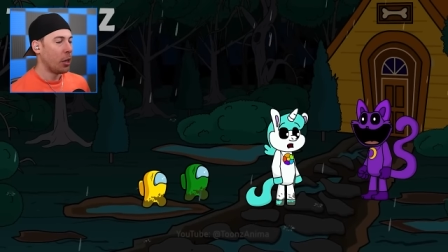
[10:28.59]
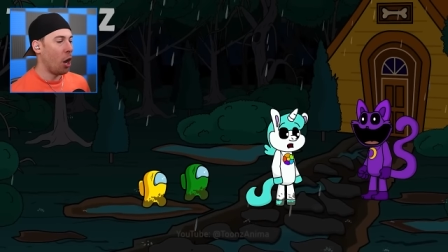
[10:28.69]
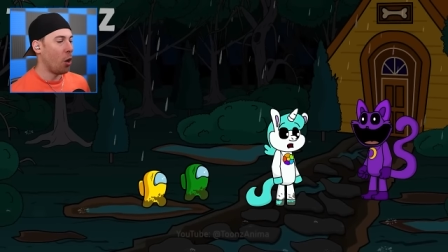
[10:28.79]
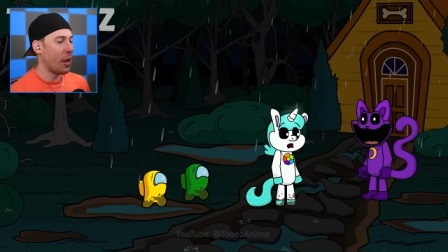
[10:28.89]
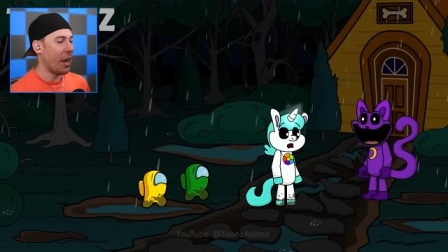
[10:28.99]

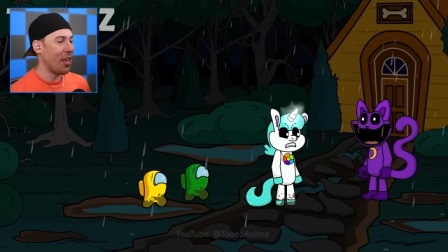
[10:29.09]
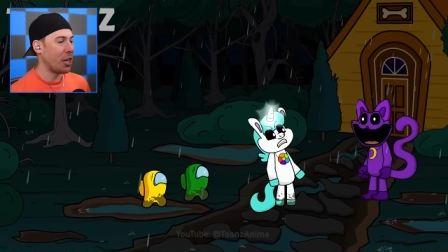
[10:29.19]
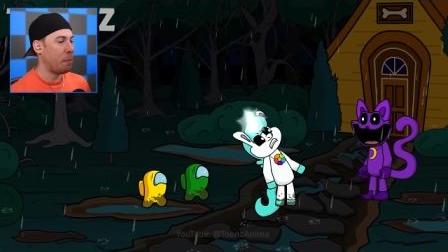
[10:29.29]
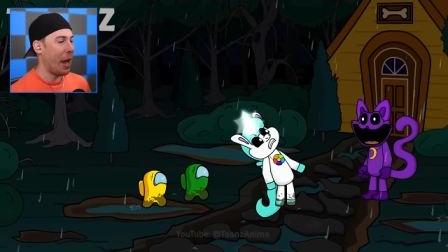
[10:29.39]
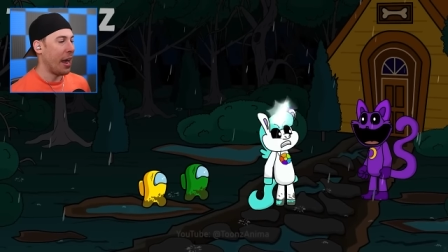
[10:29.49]
Okay,
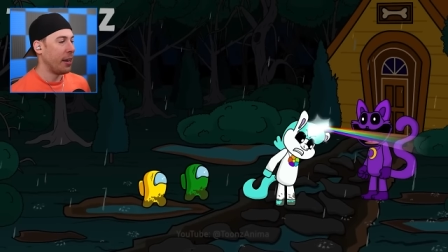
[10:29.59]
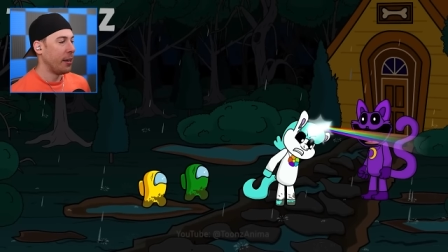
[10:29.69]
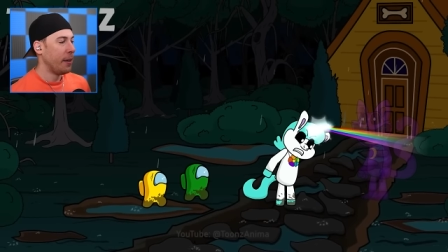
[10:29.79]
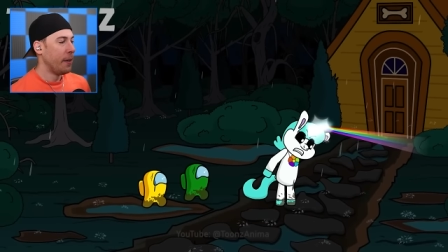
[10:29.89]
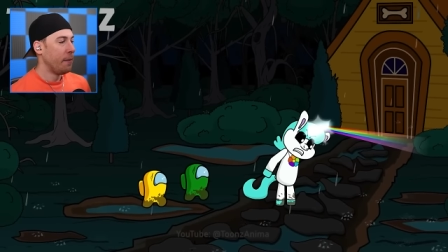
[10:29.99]
that's bad.
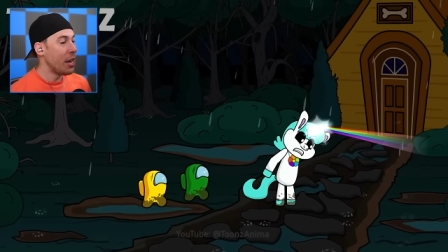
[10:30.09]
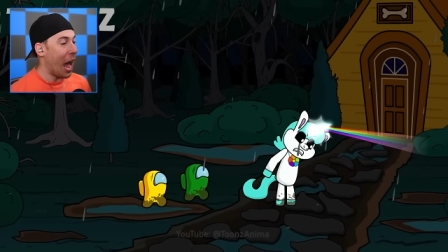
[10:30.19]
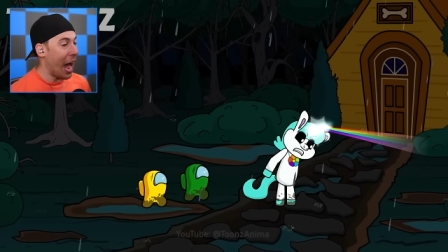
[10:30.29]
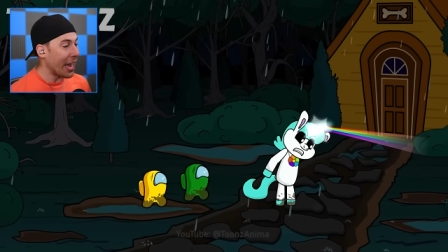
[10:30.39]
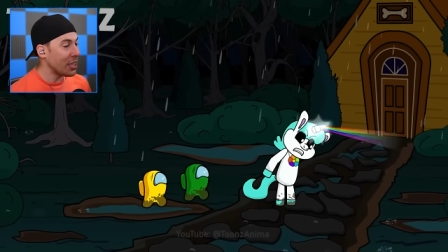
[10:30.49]

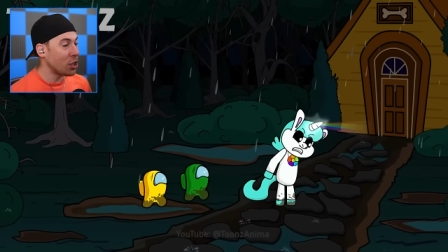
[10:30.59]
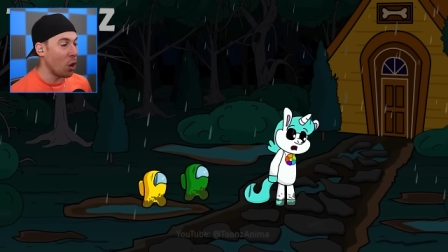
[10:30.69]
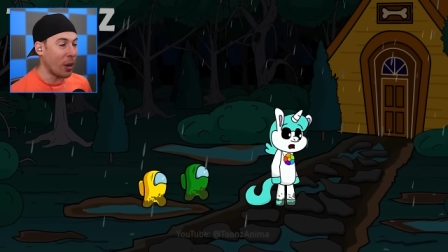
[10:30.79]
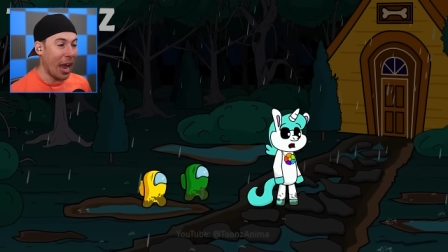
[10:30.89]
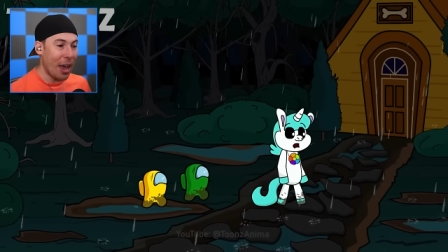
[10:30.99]
Nice.
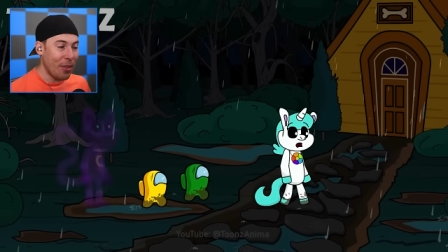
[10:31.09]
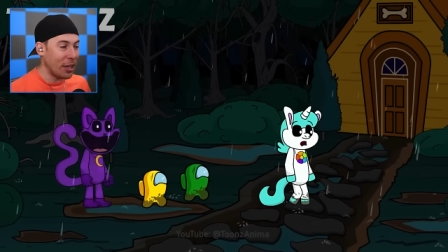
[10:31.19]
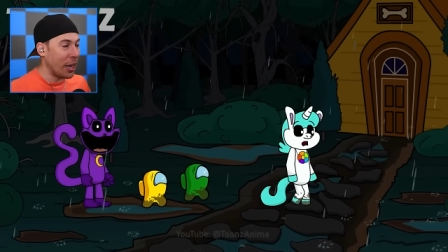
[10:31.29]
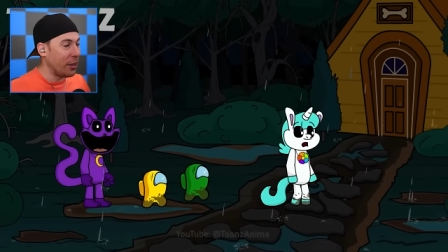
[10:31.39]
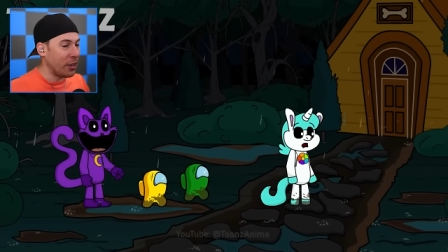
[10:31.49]
Okay. It,
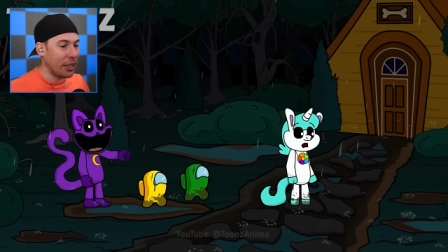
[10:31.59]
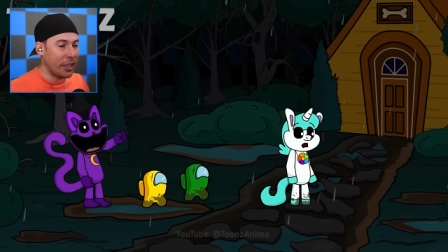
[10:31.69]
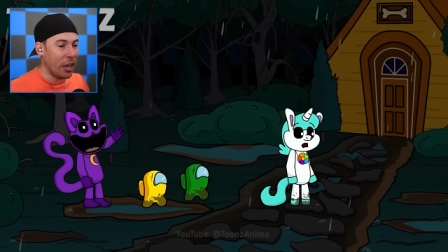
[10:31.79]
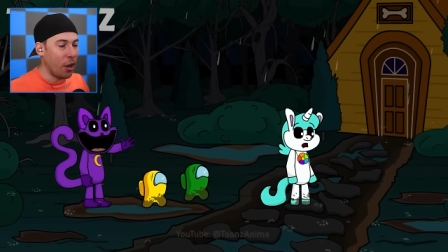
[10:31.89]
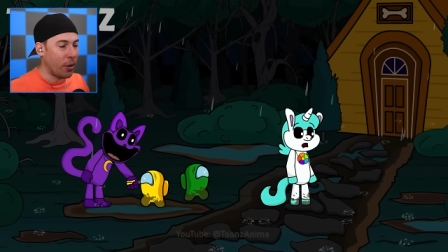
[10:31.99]

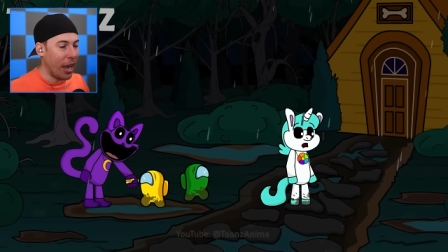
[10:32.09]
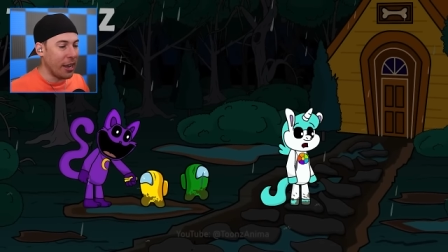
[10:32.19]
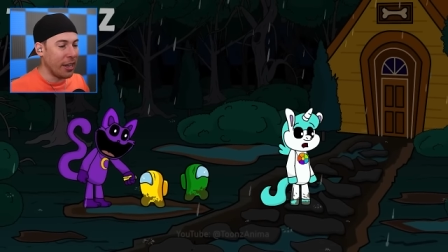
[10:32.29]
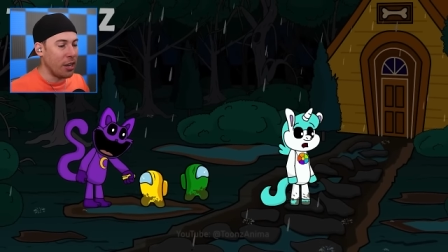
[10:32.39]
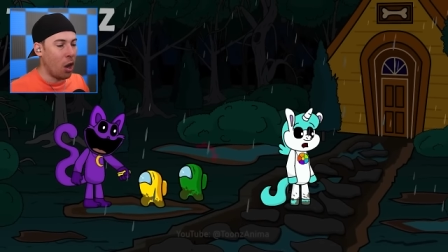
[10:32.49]
it, okay.
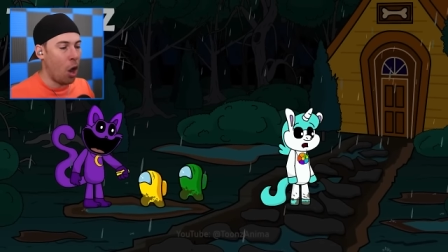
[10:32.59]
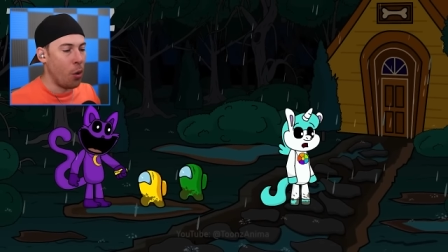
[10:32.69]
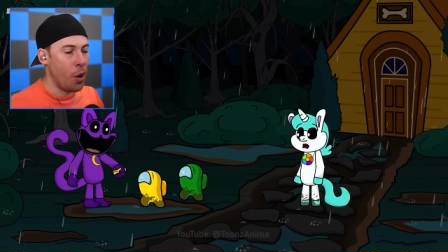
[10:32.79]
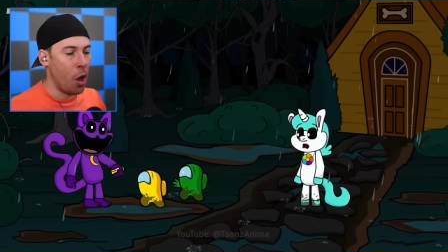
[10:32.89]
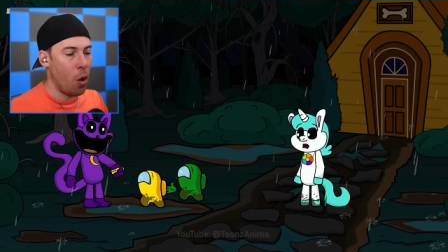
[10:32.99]
It, oh
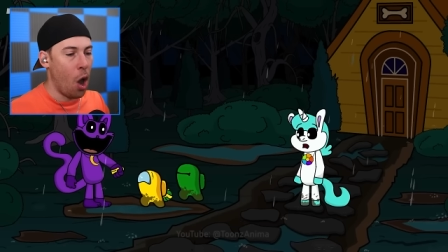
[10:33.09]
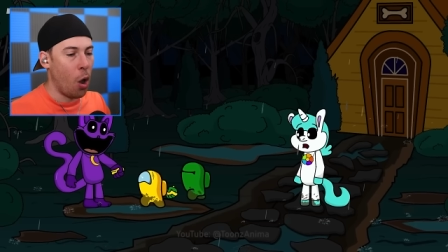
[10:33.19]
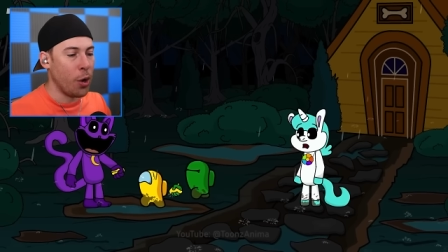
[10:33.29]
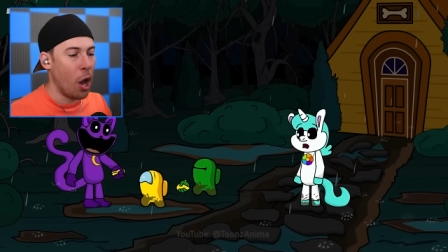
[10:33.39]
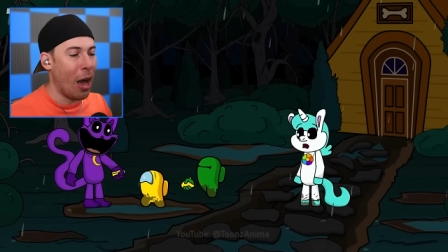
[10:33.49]
no.
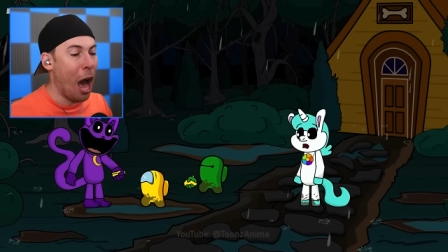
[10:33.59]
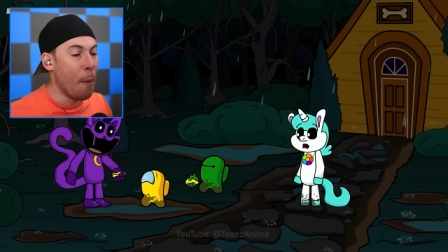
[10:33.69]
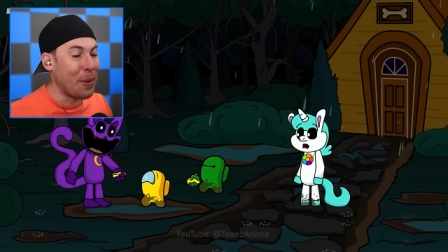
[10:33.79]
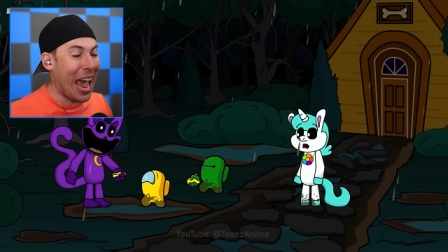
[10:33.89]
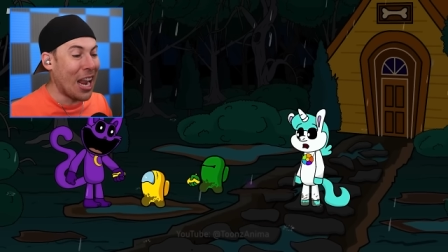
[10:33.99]
Oh no.
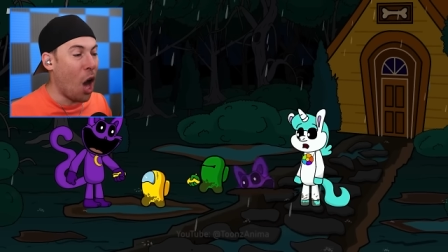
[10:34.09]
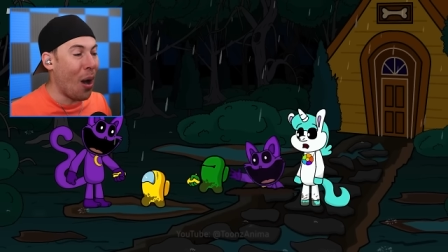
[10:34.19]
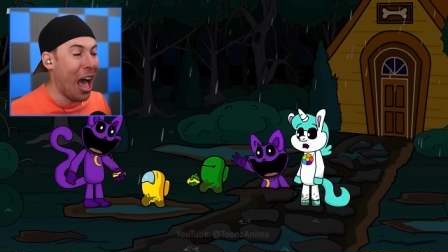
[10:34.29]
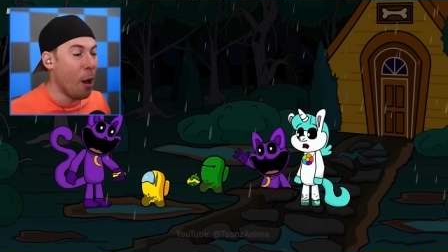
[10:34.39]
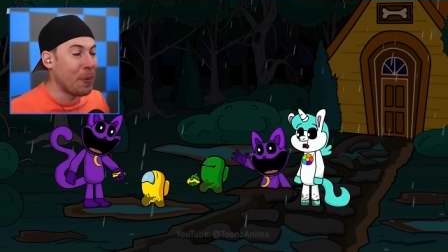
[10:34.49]
Help yellow.
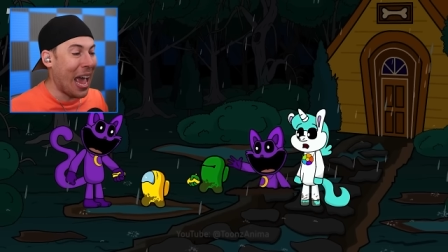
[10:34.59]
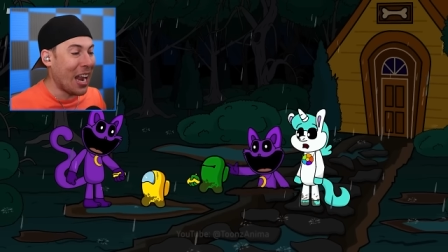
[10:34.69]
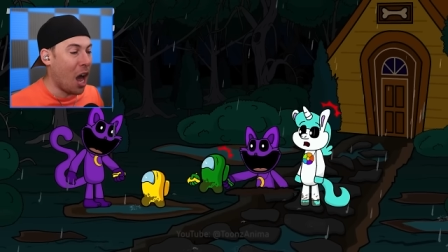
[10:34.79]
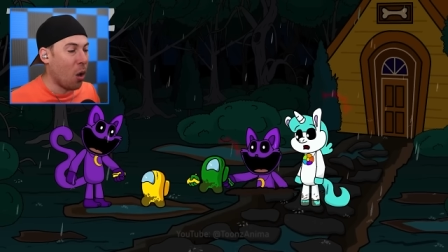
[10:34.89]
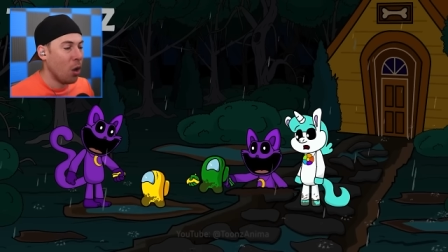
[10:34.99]
Help
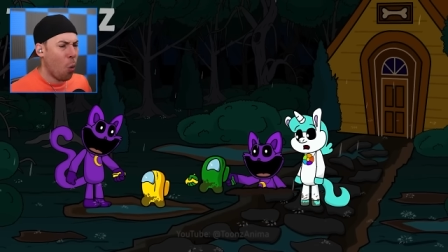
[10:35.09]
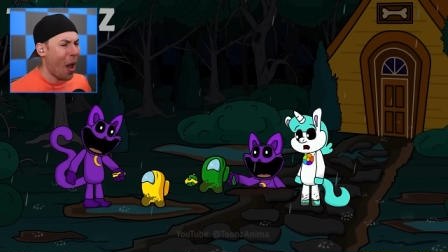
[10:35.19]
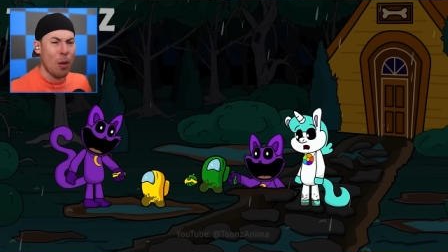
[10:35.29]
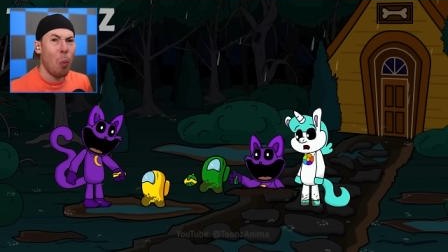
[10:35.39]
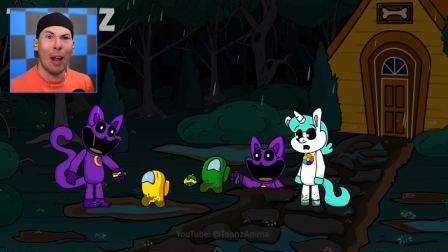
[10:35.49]
yellow.
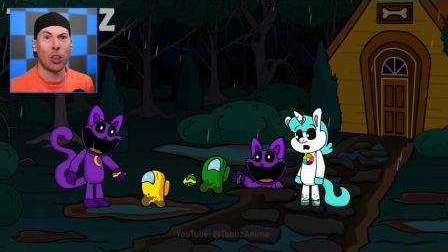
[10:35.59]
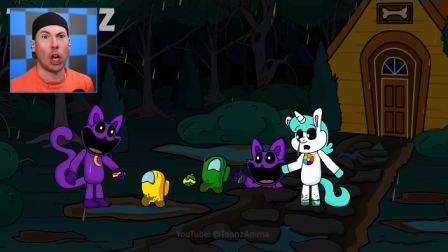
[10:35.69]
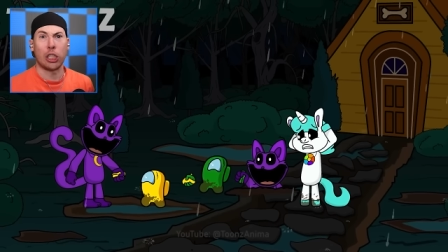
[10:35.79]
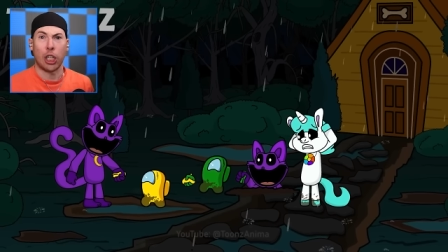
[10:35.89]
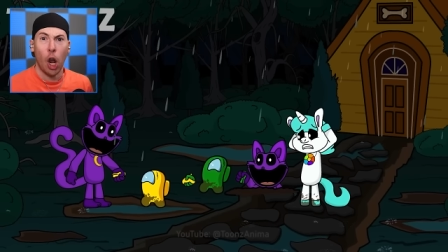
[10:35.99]
Wait, what?
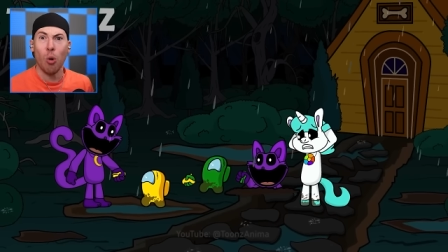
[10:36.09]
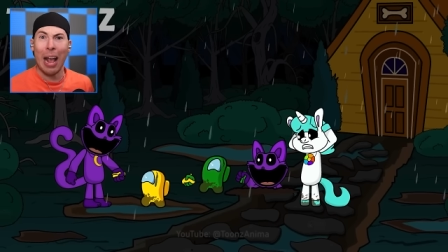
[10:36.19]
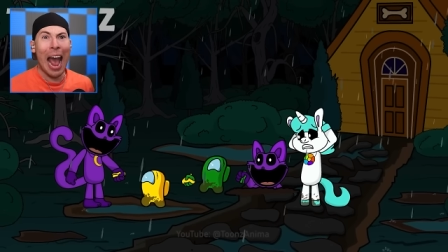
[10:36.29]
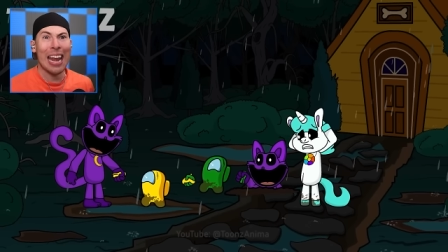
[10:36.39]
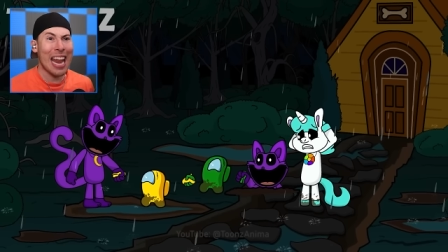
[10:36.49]
There's two
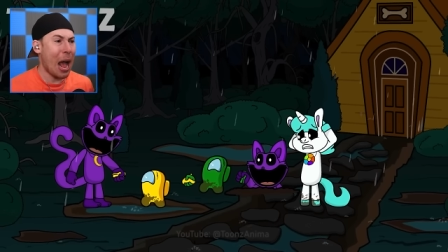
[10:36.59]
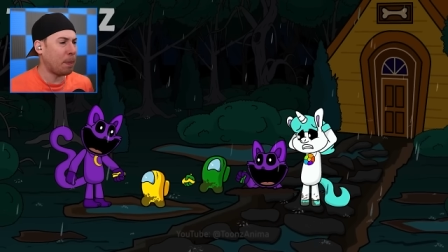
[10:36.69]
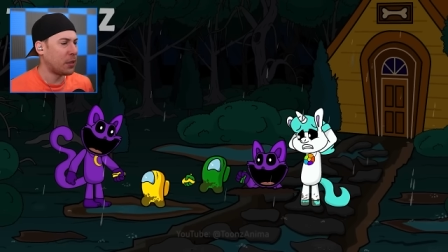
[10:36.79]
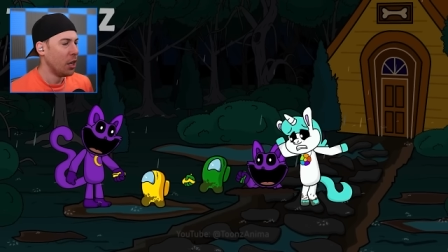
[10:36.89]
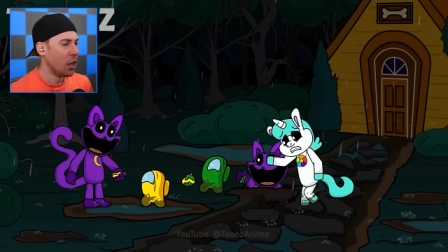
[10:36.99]
catnaps.